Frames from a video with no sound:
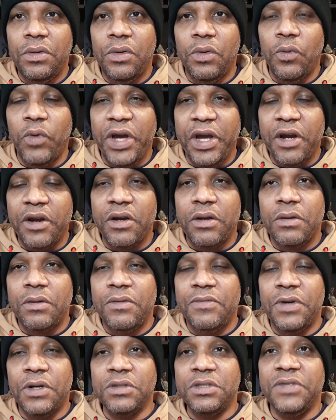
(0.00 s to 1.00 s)
where,
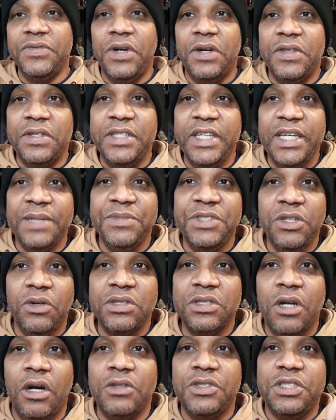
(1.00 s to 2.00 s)
first of all, the damn show is
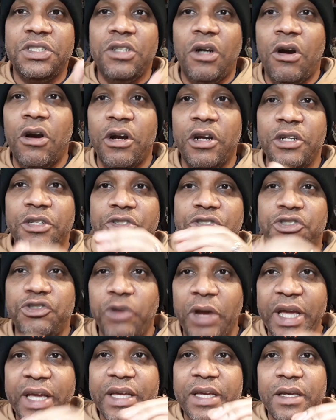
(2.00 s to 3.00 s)
called Star
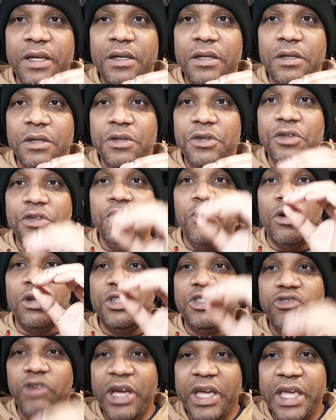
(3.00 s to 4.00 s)
Trek. You are
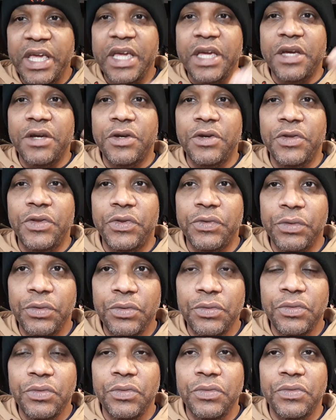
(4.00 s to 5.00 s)
trekking
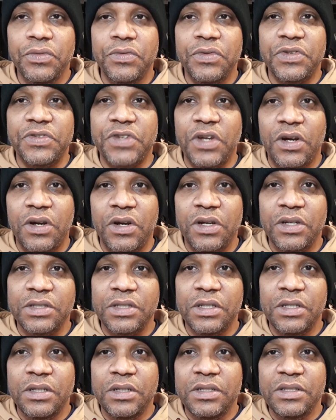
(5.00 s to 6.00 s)
through the stars,
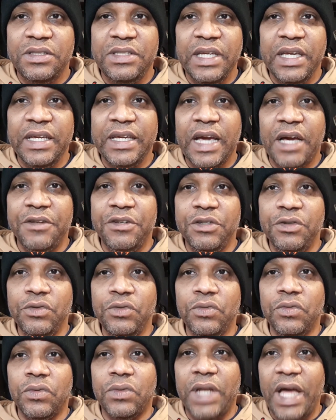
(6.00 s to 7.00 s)
seeking out
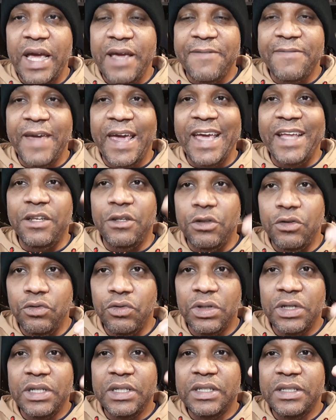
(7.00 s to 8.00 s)
new life and new
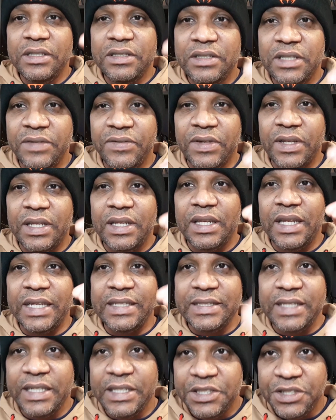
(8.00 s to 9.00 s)

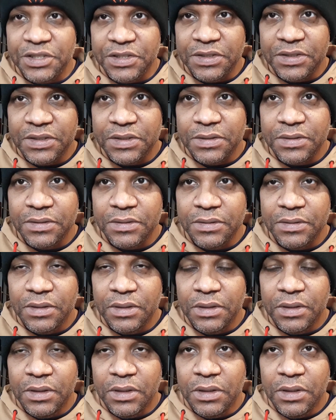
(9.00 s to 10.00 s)
civilizations.
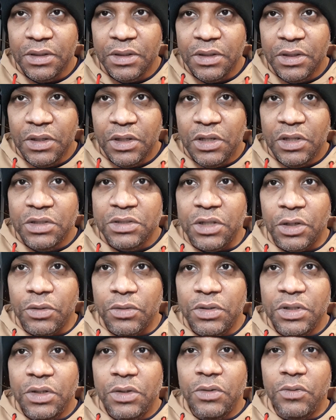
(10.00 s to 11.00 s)
So
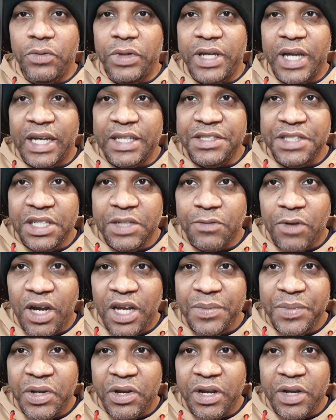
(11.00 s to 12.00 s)
we got Gene
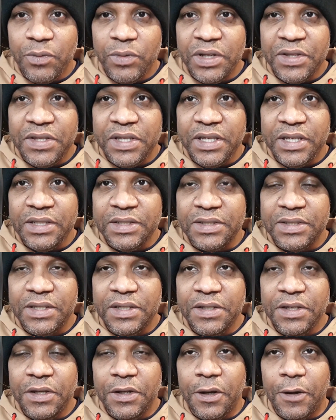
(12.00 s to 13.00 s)
Roddenberry with his,
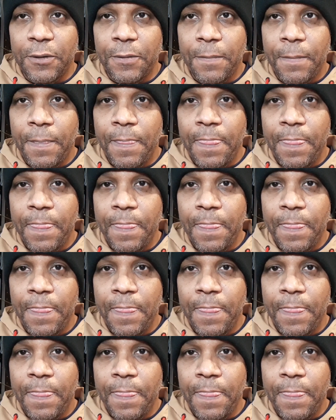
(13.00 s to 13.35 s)
you know,